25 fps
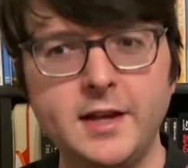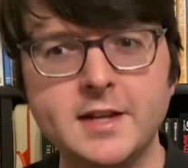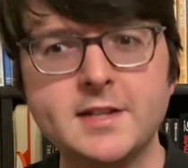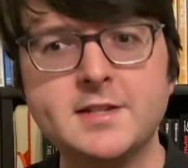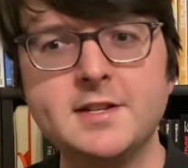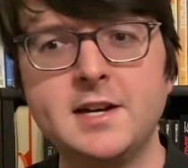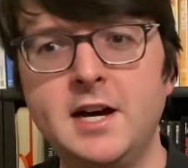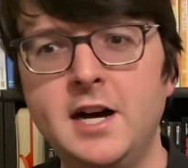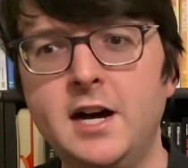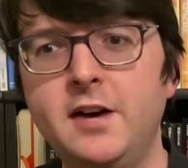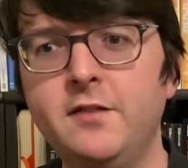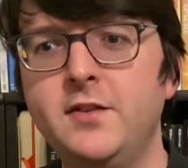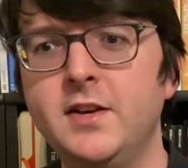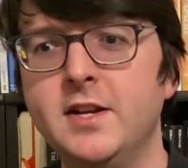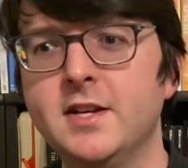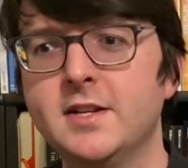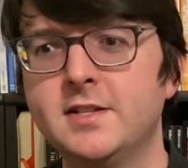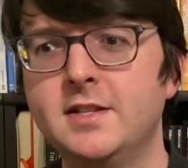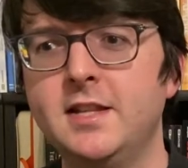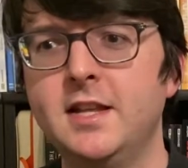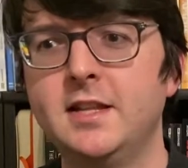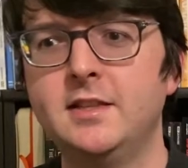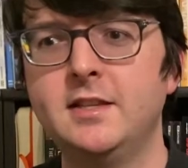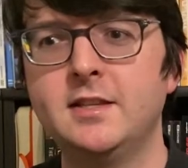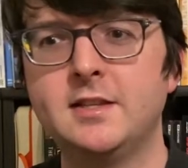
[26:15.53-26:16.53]
It's obvious
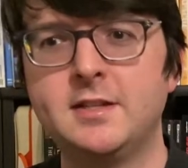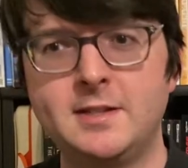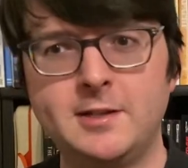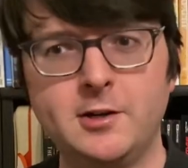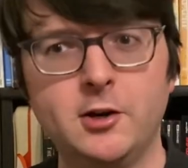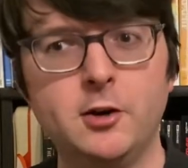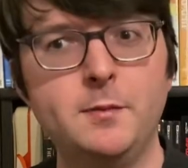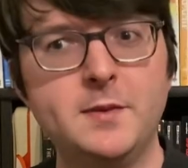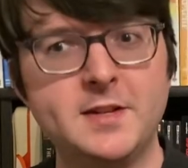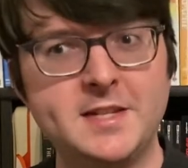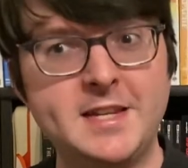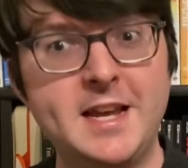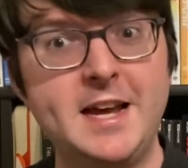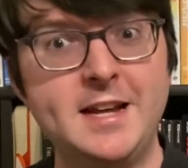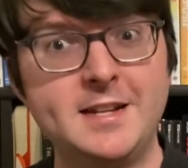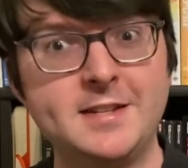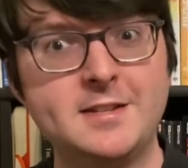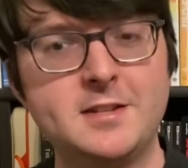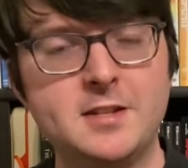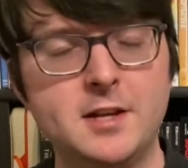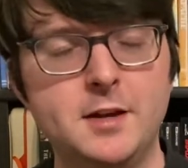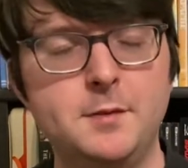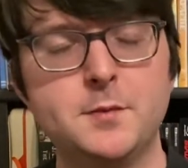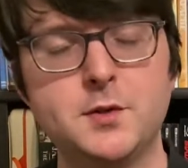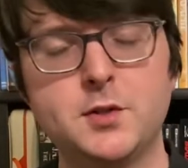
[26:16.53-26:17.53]
that this serum has had
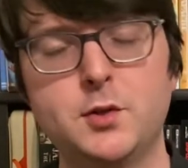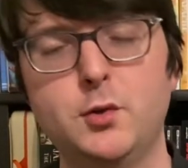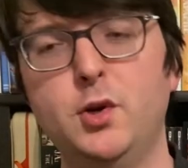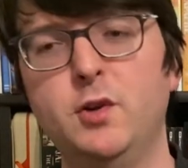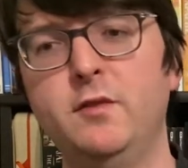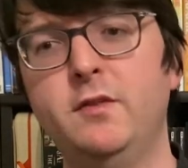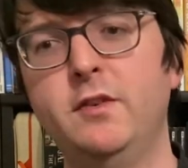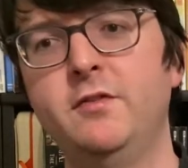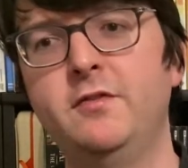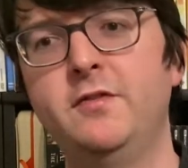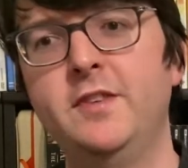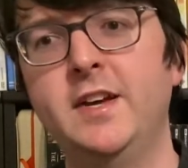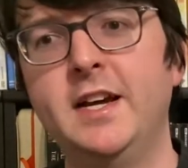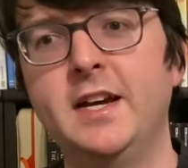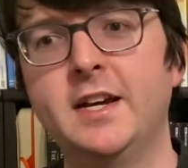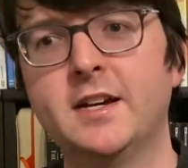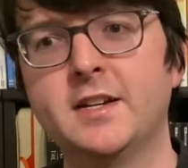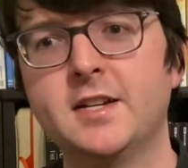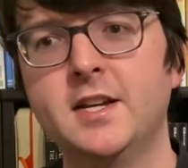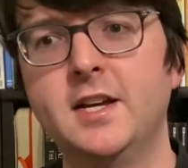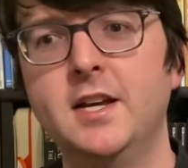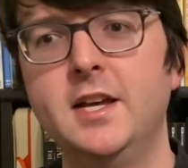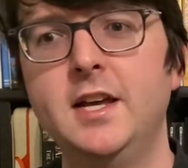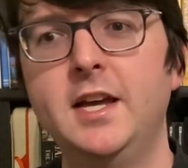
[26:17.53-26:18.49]
some sort of effect,